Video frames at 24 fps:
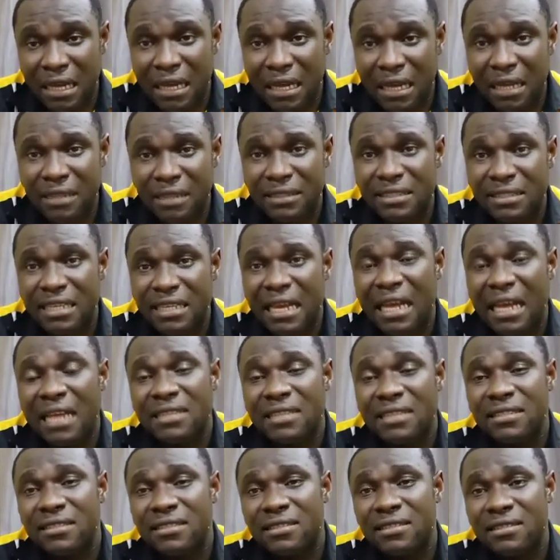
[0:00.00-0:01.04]

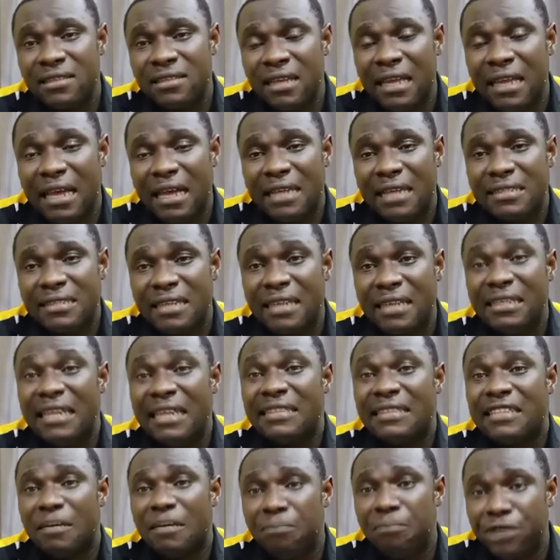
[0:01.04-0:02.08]
as
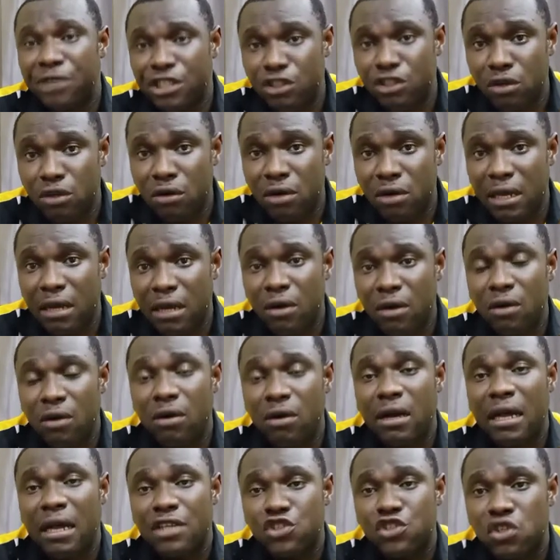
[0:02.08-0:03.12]
an entrepreneur
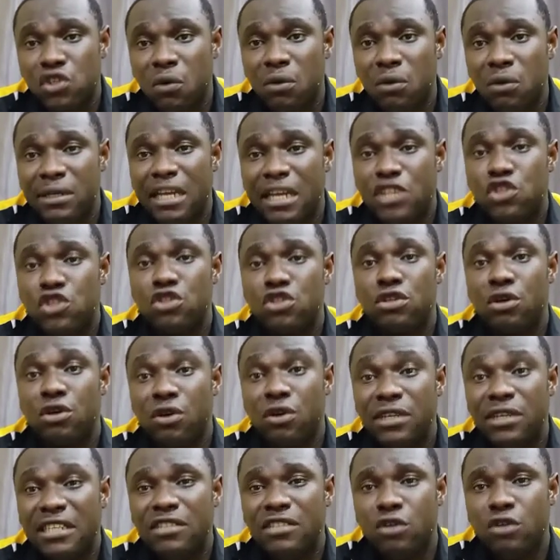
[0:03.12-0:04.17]
or as someone that is
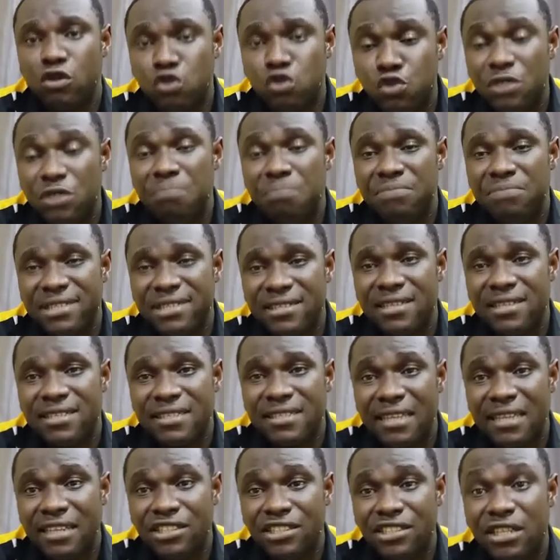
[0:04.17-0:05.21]
running or doing
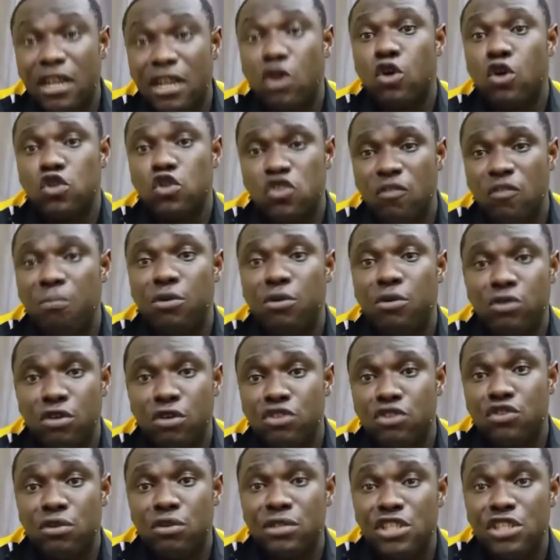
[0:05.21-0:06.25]
business in Nigeria, cost of
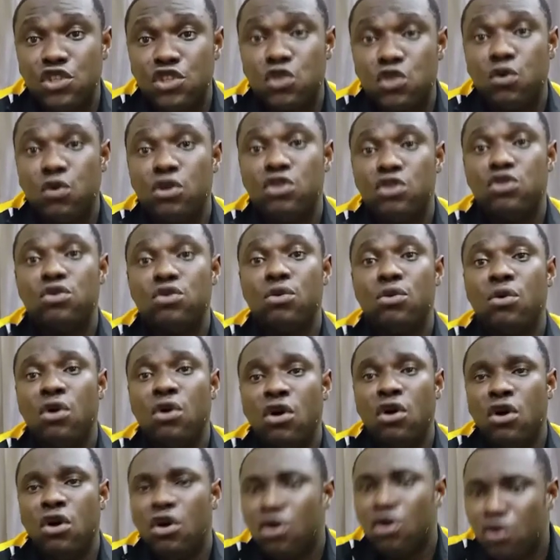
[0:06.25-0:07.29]
production is going
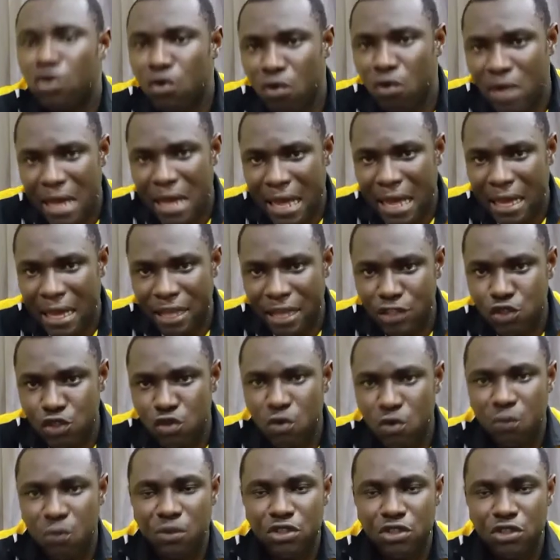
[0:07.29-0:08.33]
to go high.
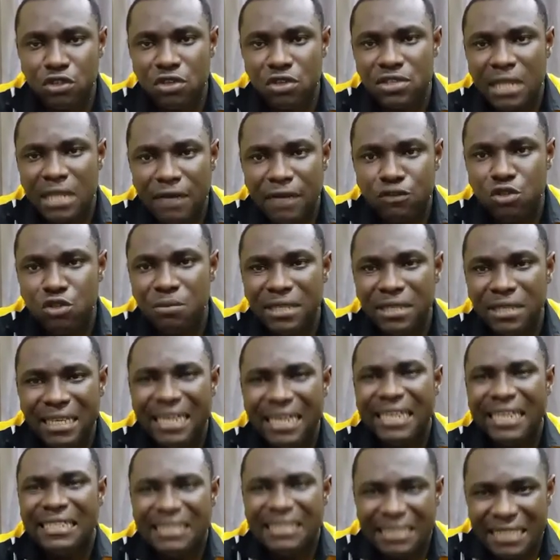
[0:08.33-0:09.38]
So we just have to
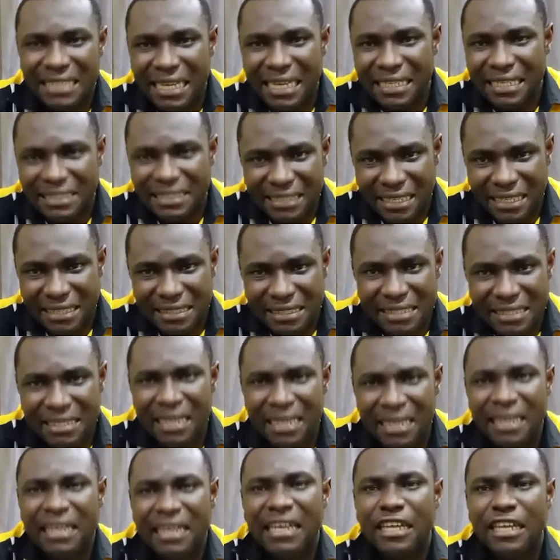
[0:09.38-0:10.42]
be intelligent
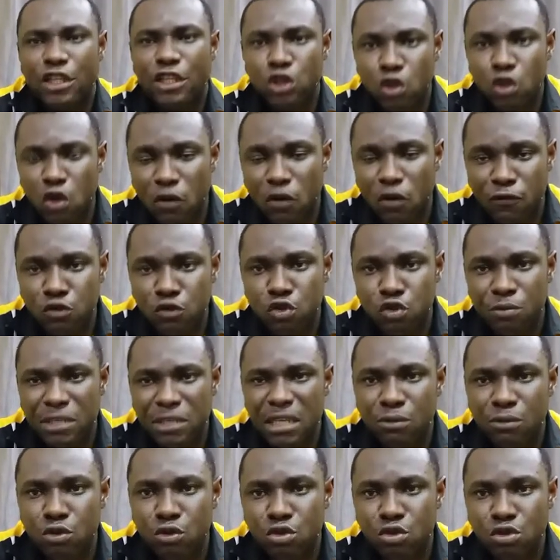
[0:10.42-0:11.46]
enough to
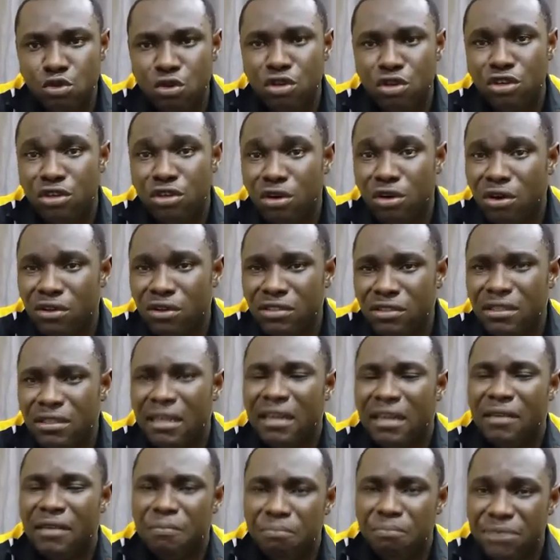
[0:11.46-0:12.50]
be able to
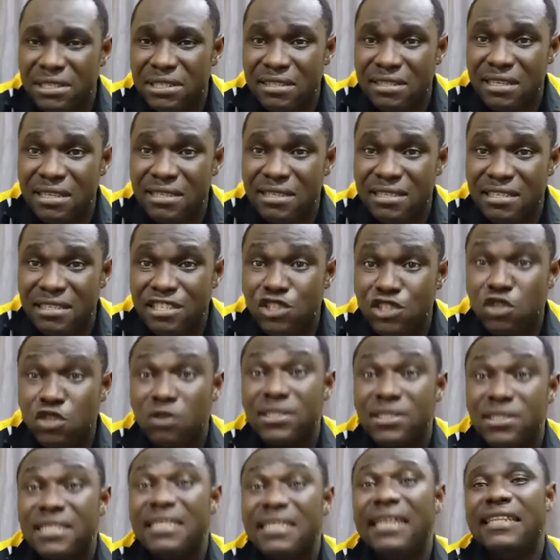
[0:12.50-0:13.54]
run businesses
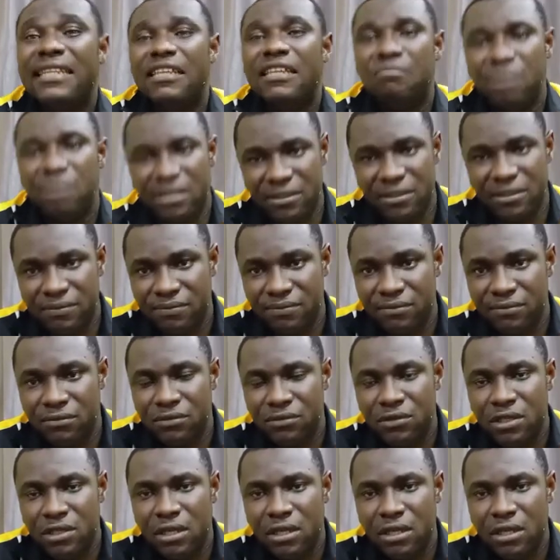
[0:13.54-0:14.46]
sustainably